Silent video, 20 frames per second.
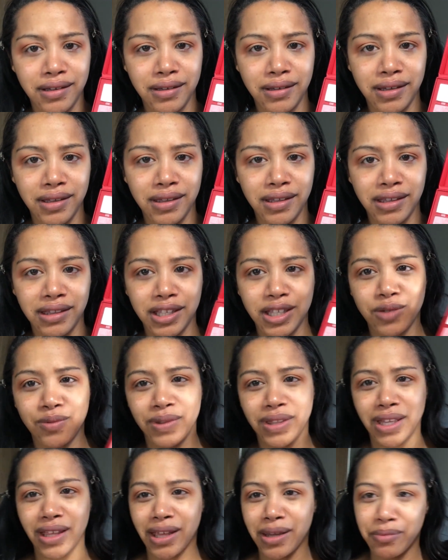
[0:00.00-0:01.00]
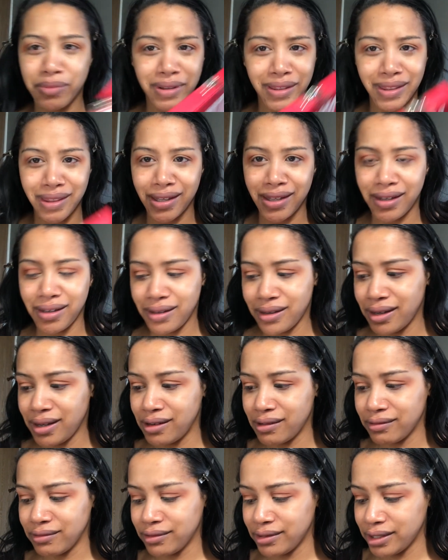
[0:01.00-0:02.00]
I think that's when they like put the
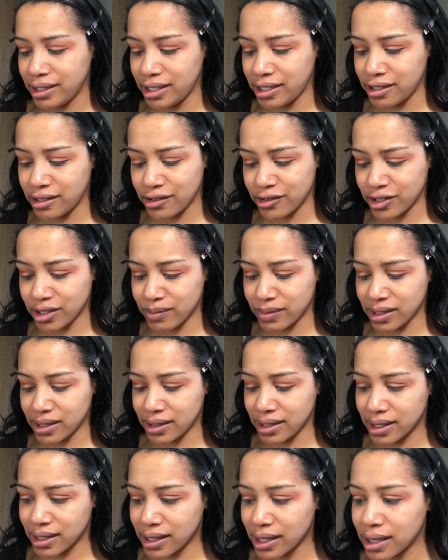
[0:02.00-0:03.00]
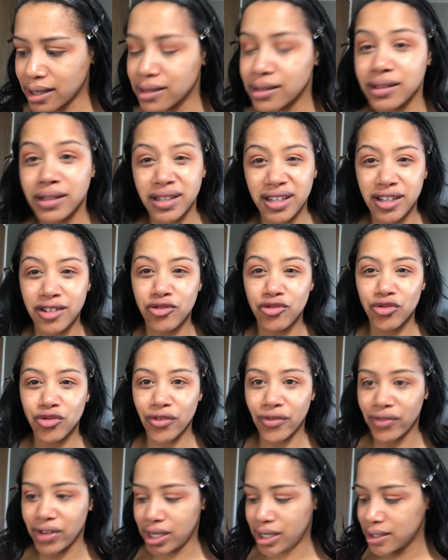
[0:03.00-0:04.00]
needle in or something like that.
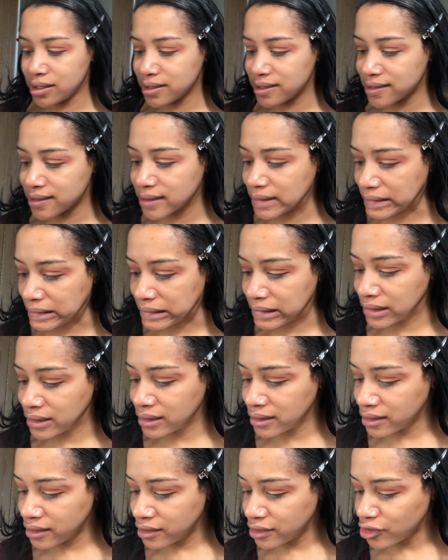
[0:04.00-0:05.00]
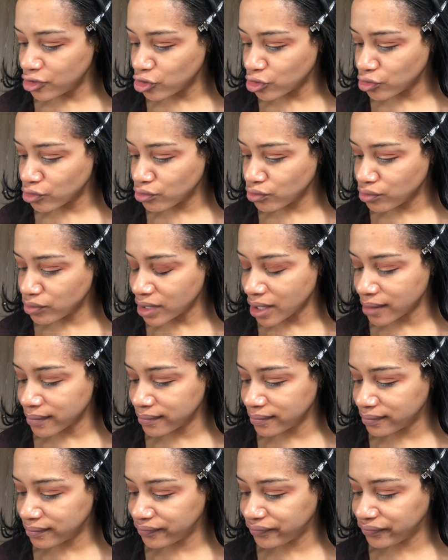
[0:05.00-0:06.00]
Intravenous. Yeah.
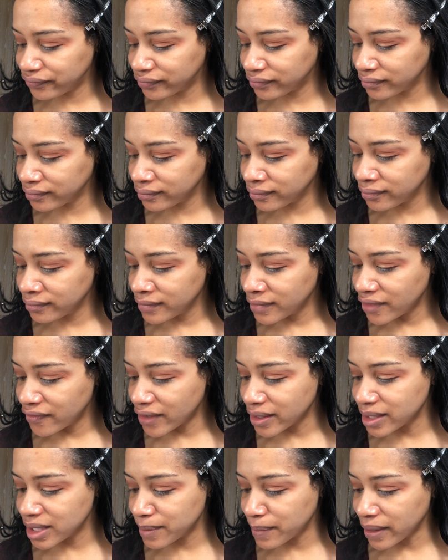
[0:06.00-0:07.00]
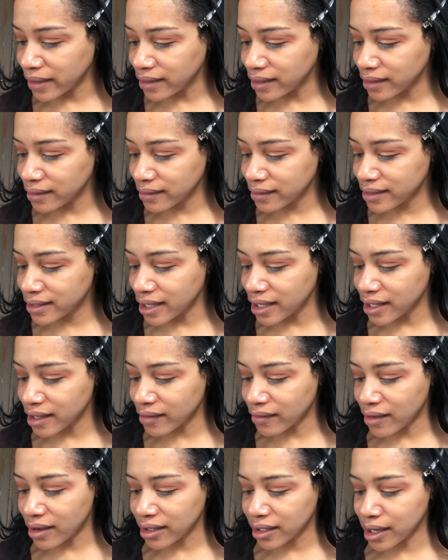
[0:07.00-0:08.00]
If I'm saying it
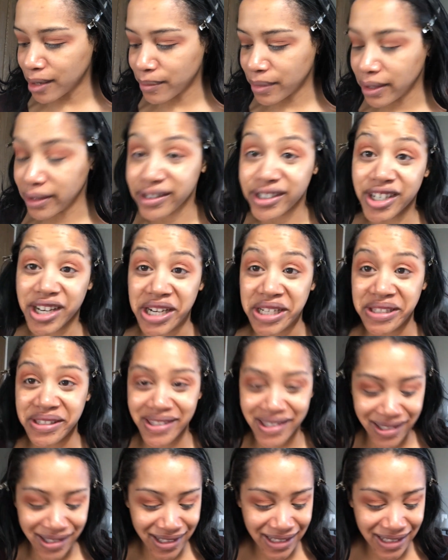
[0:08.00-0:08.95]
wrong, I apologize.